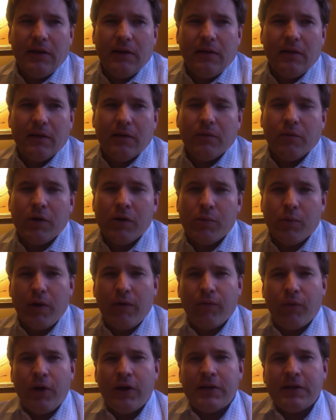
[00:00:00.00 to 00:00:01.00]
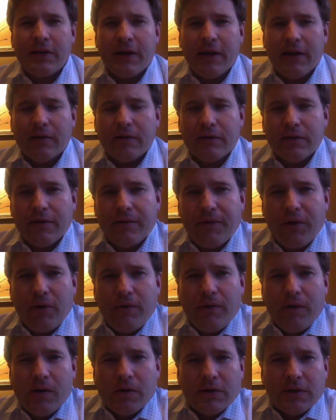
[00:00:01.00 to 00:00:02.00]
We've reached out to a few
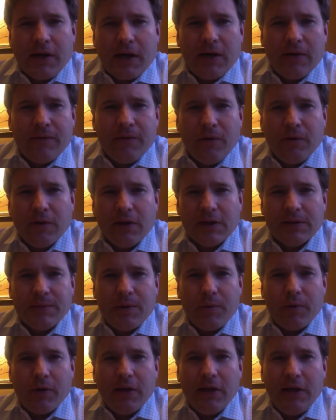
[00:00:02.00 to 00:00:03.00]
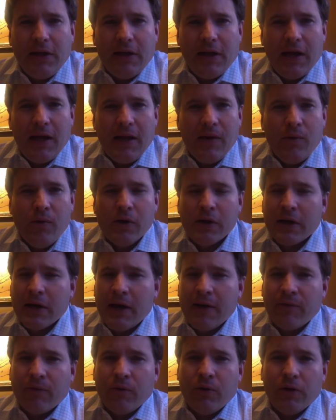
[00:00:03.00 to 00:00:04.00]
folks and got a few things, but we need anyone and
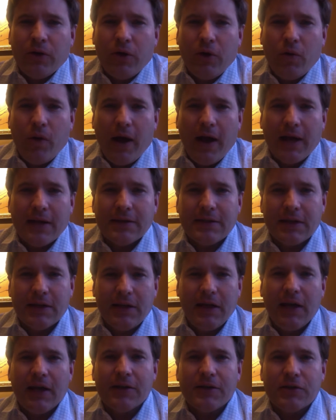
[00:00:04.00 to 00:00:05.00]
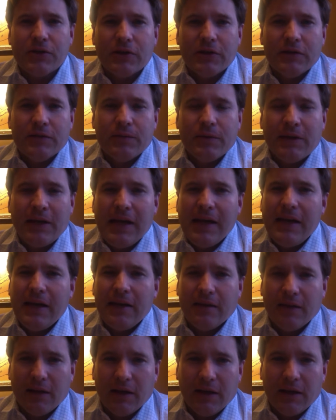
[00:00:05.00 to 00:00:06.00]
everyone who has connections with
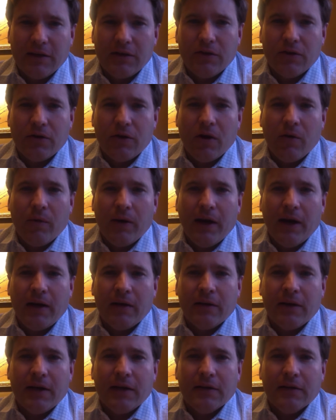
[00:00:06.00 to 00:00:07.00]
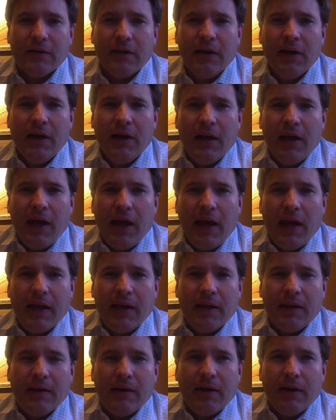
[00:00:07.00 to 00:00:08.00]
anything to go out
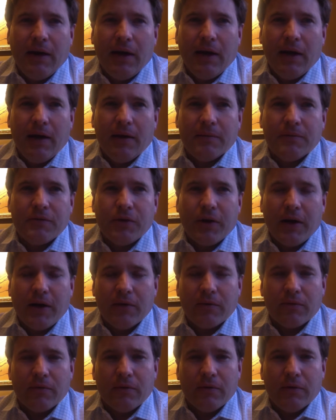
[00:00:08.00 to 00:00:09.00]
and try and